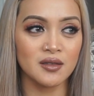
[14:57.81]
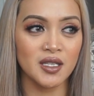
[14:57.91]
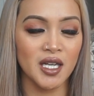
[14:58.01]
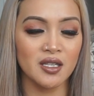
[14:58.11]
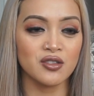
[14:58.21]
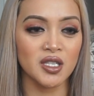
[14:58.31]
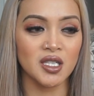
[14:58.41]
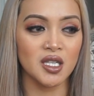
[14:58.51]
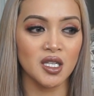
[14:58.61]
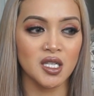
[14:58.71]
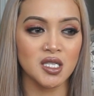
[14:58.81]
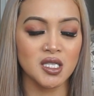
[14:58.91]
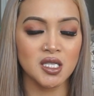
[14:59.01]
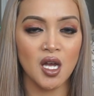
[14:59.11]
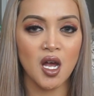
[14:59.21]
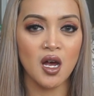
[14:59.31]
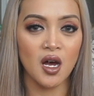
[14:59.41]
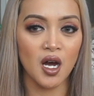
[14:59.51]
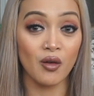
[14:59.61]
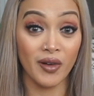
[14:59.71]
He had a drink in his
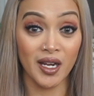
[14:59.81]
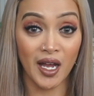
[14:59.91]
right